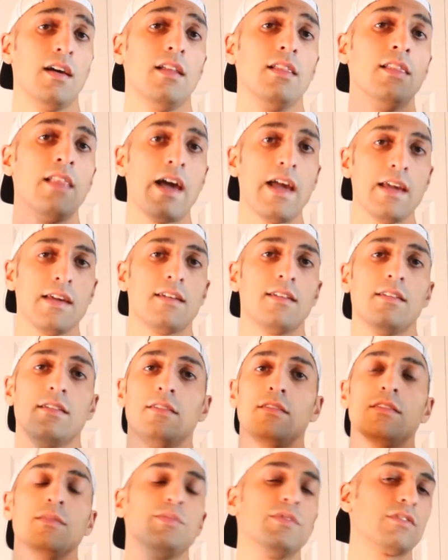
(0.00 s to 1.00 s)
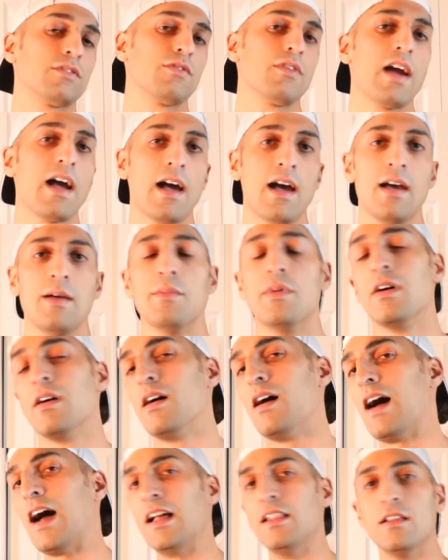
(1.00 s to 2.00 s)
Like, subscribe.
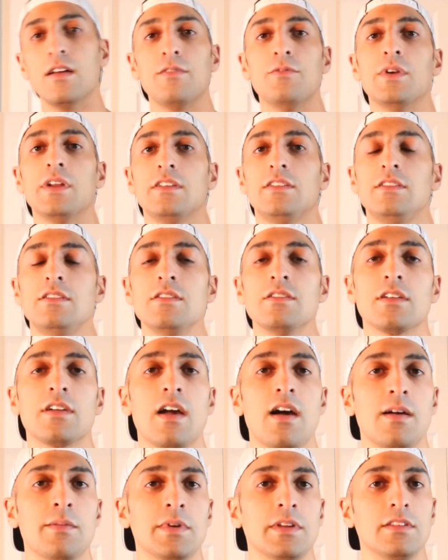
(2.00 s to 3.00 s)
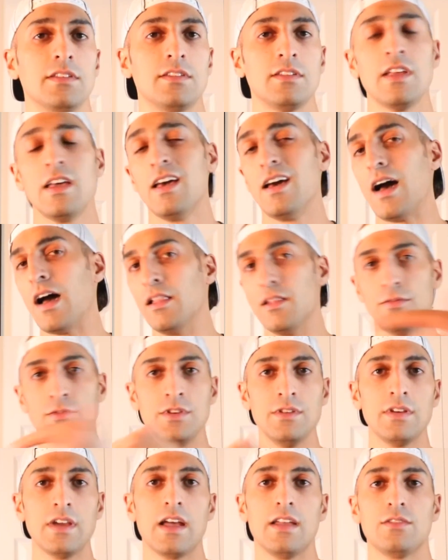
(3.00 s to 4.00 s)
I love when I see your comments. I love
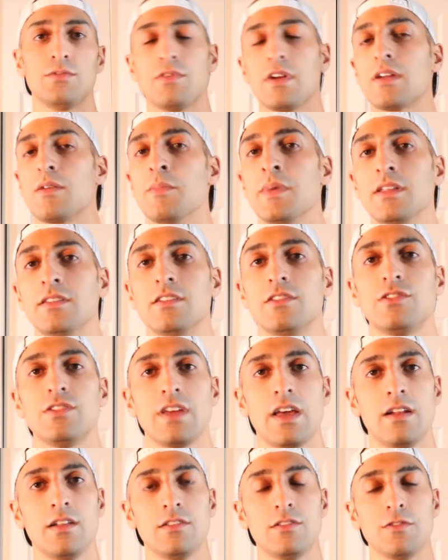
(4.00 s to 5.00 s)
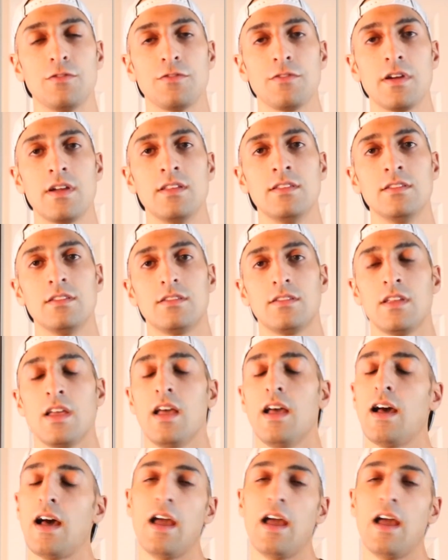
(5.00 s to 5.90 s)
when you guys recommend this channel to friends.